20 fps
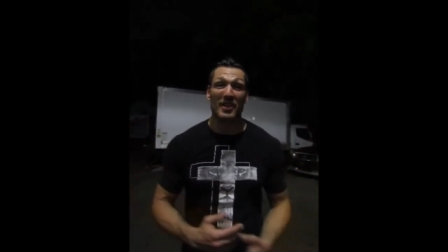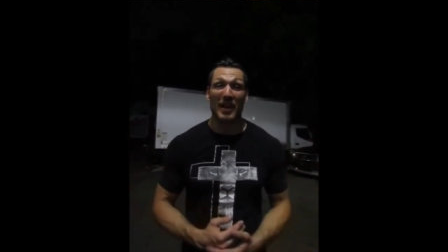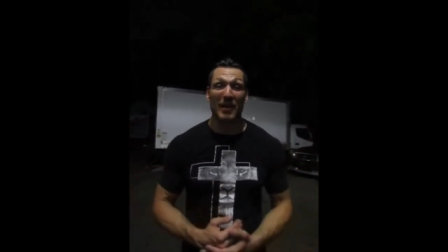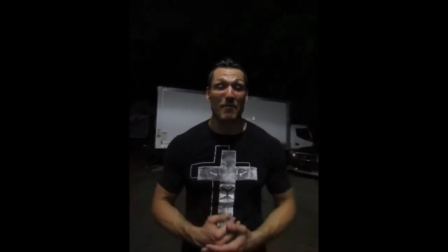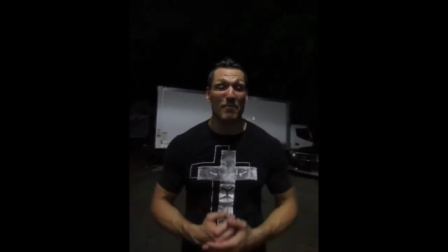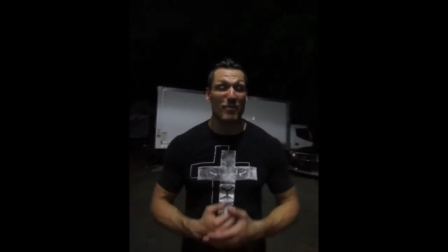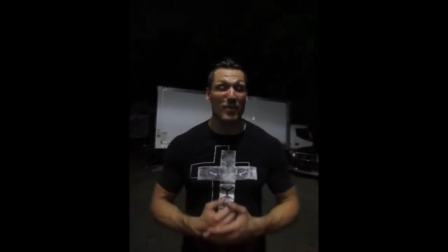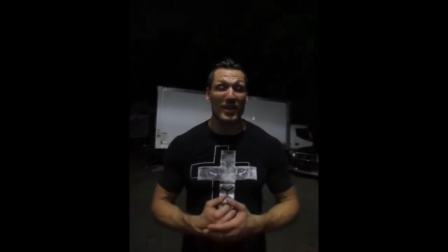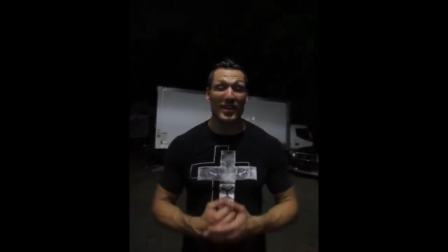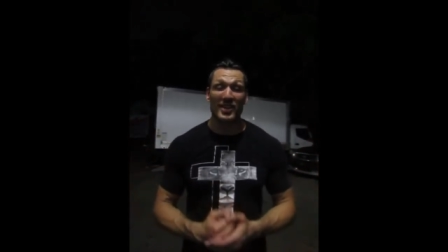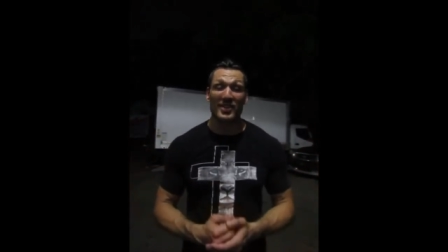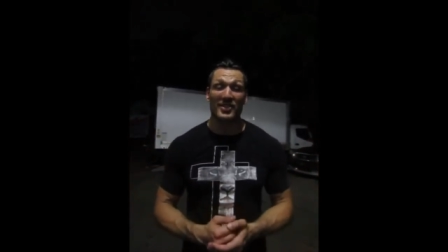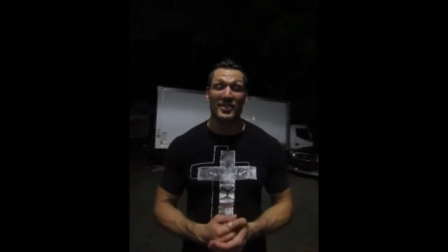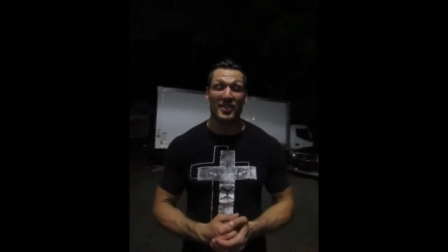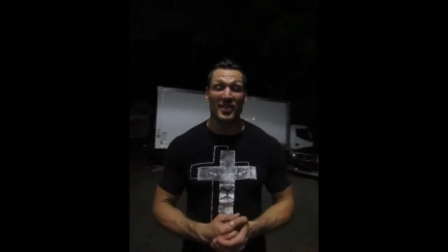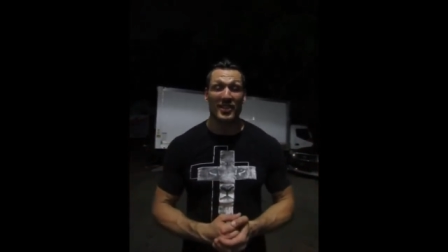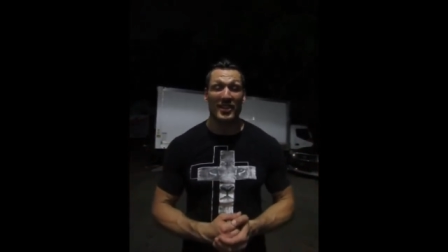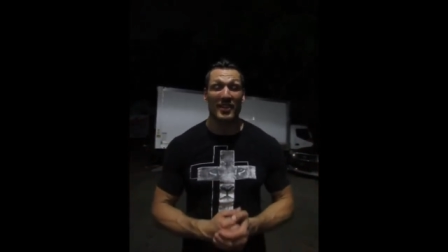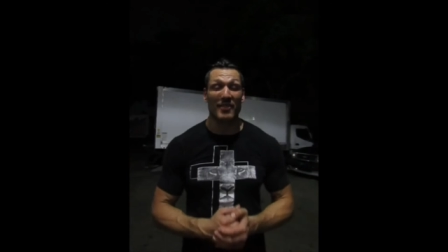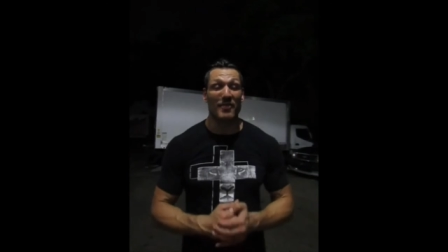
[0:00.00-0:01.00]
and I'm pretty
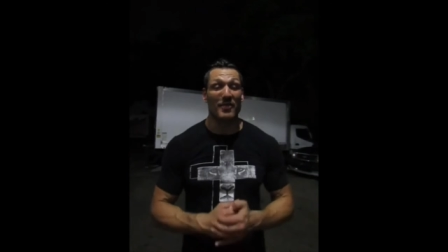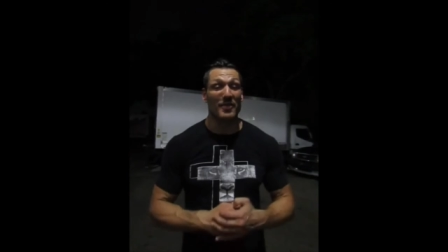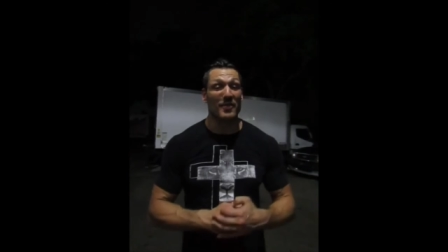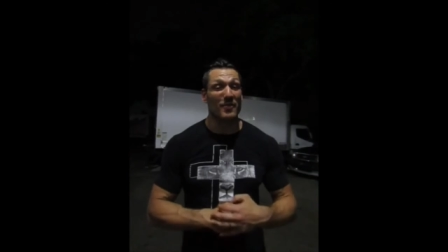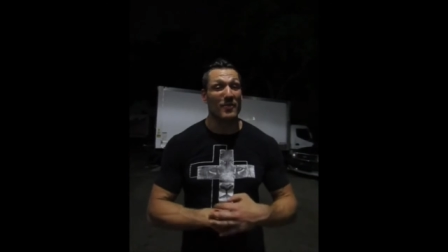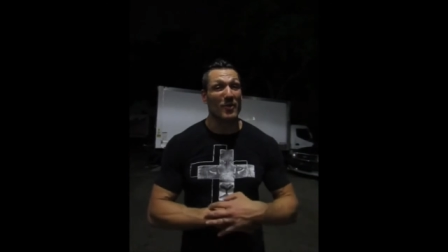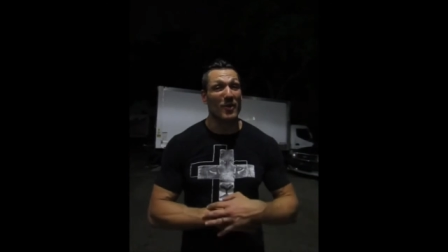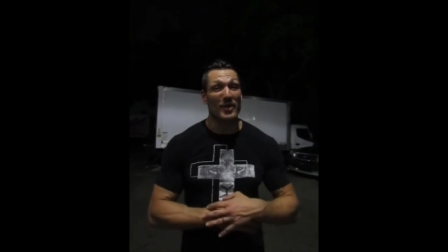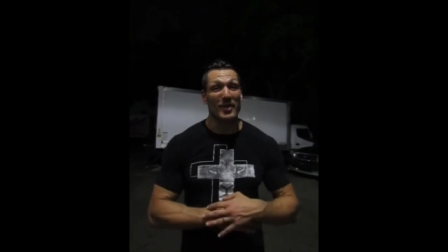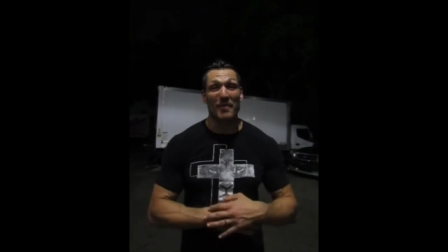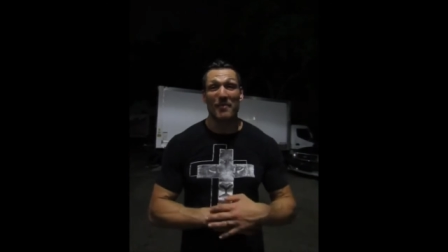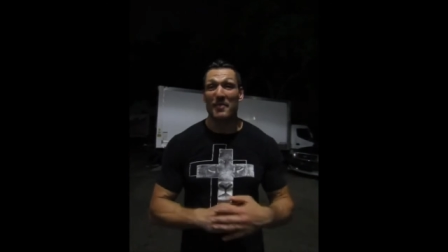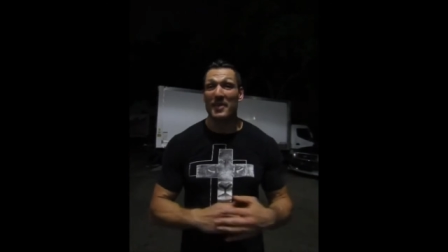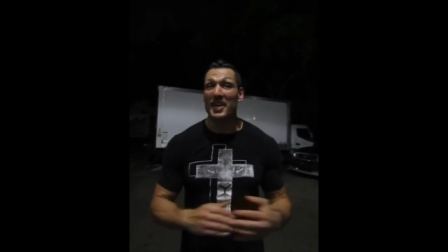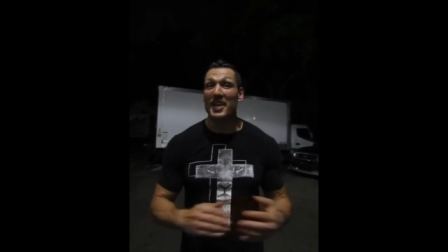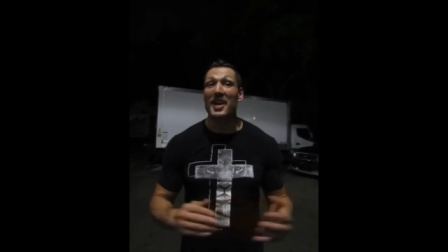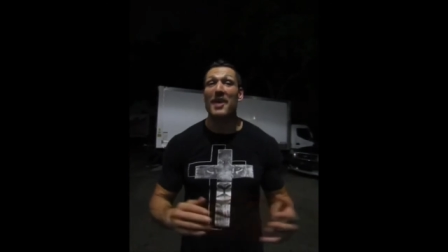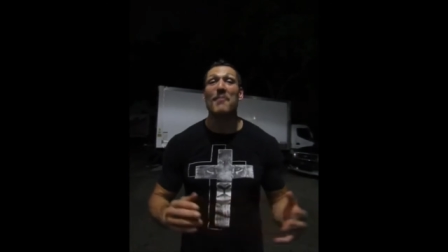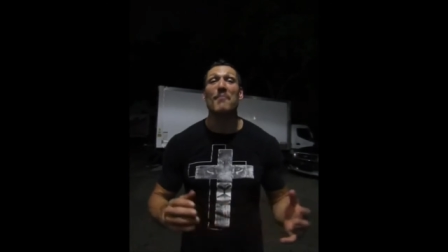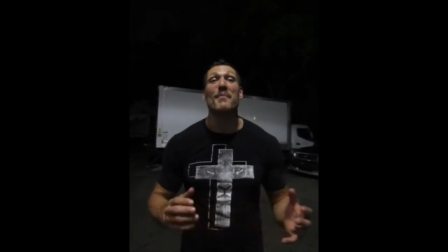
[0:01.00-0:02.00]
sure that we're going to
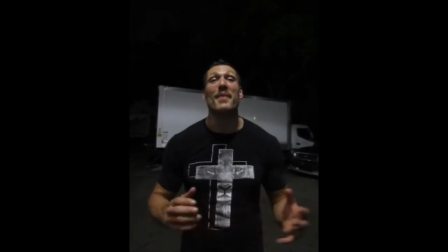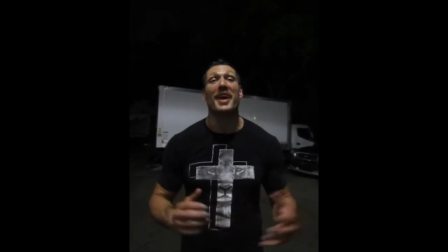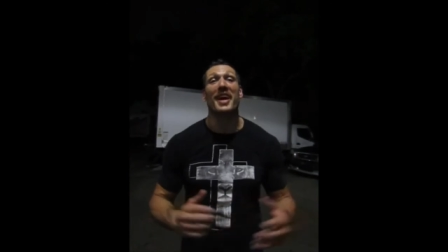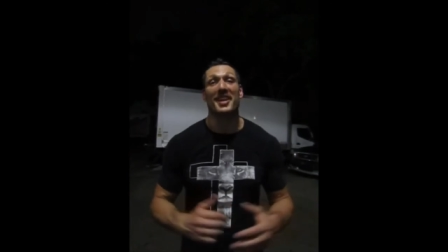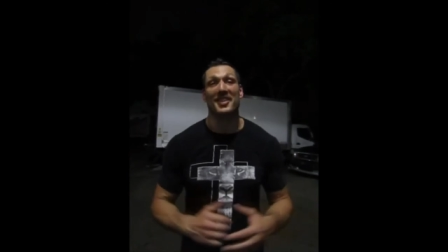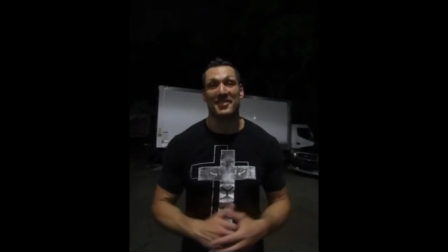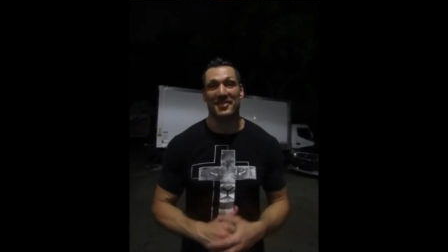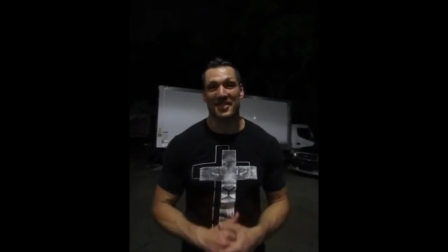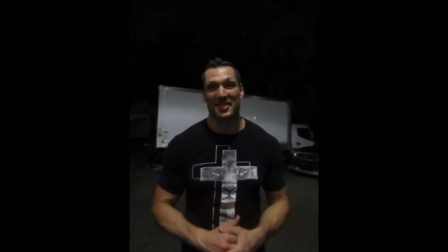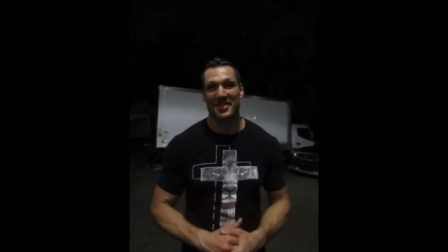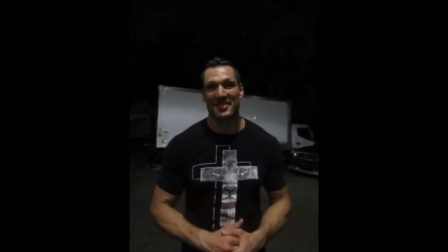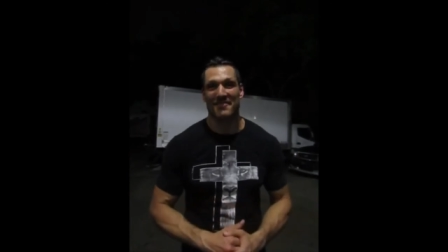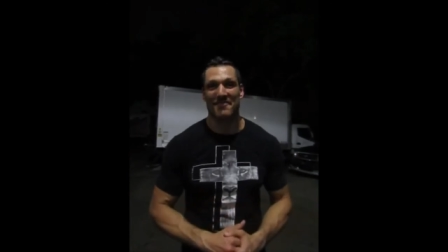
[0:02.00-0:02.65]
be amazing.